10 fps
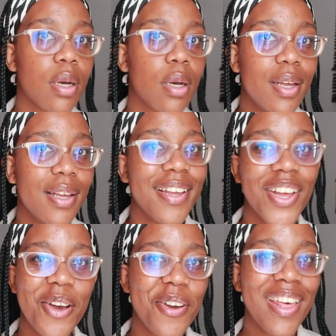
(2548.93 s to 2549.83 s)

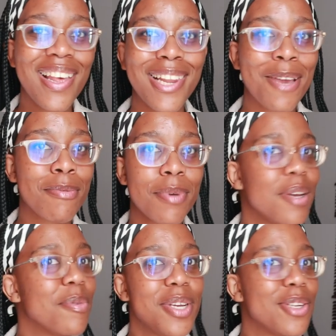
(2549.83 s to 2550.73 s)
Like,
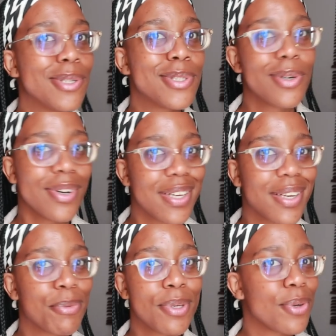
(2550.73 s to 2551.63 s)
we don't
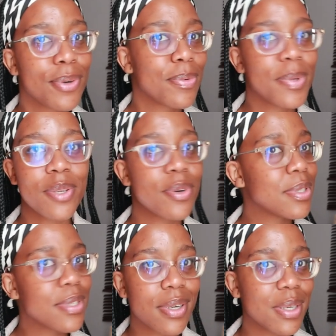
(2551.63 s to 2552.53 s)

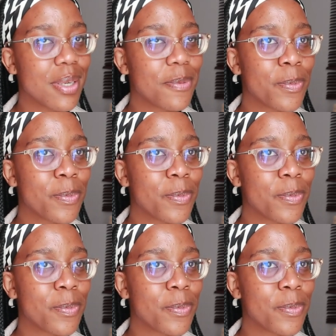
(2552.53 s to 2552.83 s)
talk.